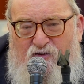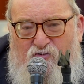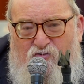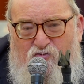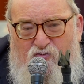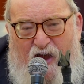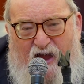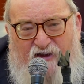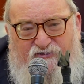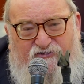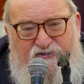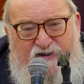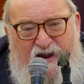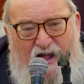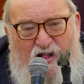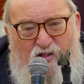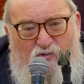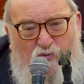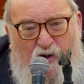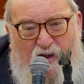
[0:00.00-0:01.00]

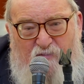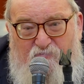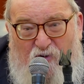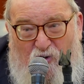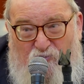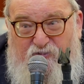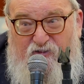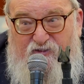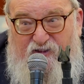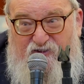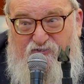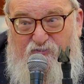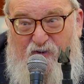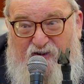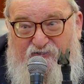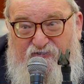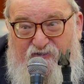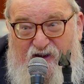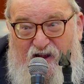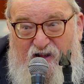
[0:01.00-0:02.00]
Rationale, and both of these
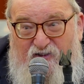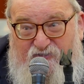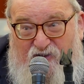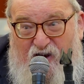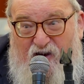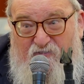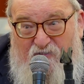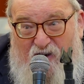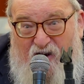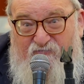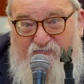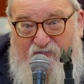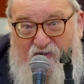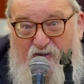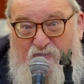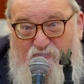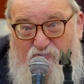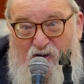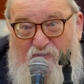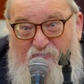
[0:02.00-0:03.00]
rationales are
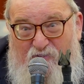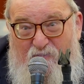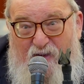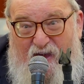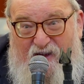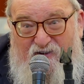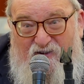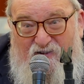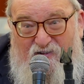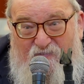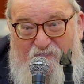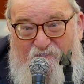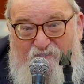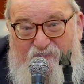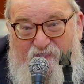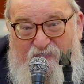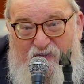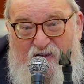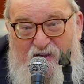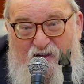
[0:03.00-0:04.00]
very problematical.
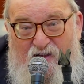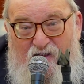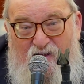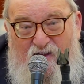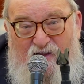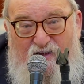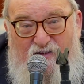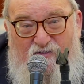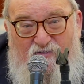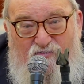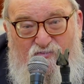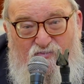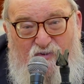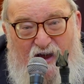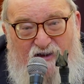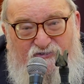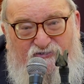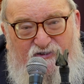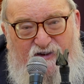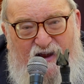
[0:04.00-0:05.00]

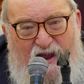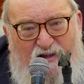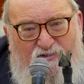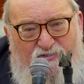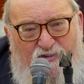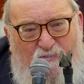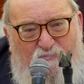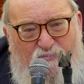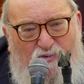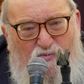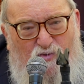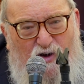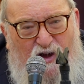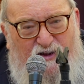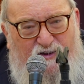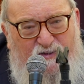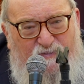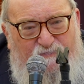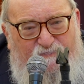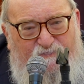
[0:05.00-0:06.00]
Rationale number
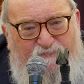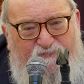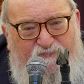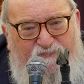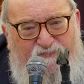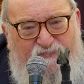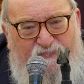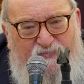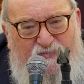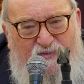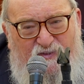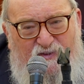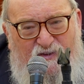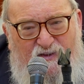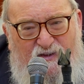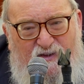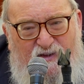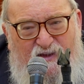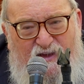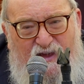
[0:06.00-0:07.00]
one
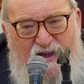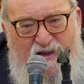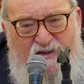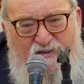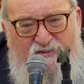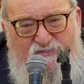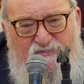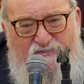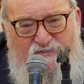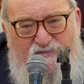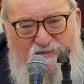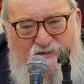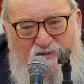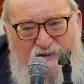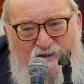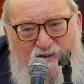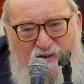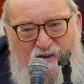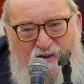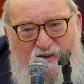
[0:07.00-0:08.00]
is
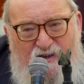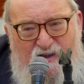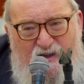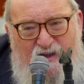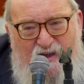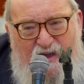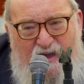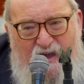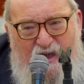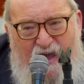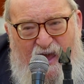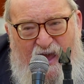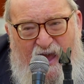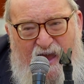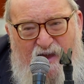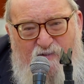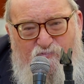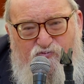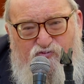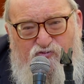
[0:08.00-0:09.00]

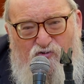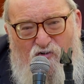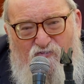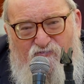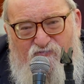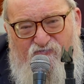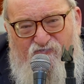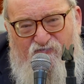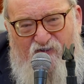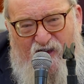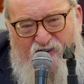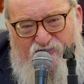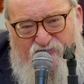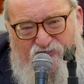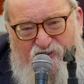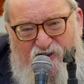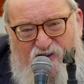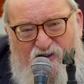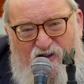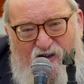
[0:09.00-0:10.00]
a
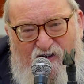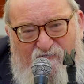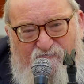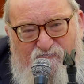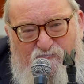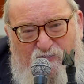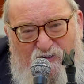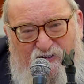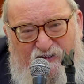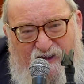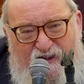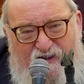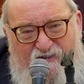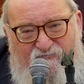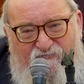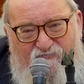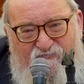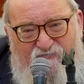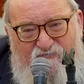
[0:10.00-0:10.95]
profession of belief